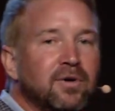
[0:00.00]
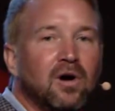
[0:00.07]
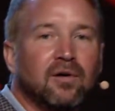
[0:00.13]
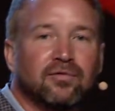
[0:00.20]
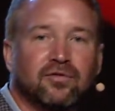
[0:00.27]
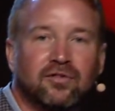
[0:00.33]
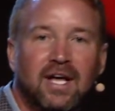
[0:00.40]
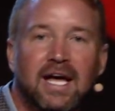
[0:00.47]

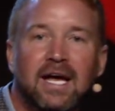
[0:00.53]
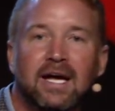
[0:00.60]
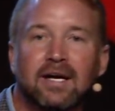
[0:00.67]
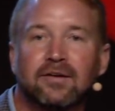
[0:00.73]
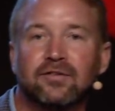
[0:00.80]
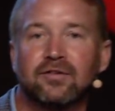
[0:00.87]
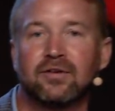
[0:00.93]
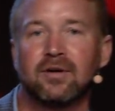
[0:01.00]
off
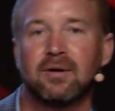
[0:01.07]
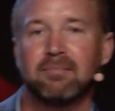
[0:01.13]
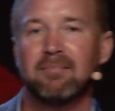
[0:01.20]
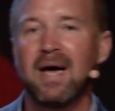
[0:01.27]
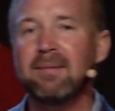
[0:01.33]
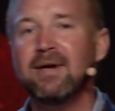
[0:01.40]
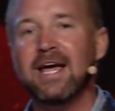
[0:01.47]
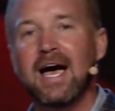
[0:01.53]
stage,
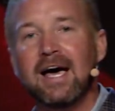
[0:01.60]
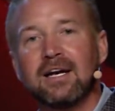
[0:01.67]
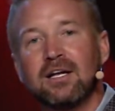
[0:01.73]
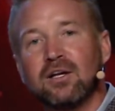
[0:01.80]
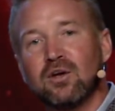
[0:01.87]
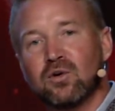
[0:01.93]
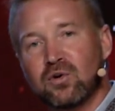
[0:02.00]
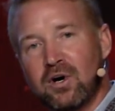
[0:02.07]
maybe gotten a little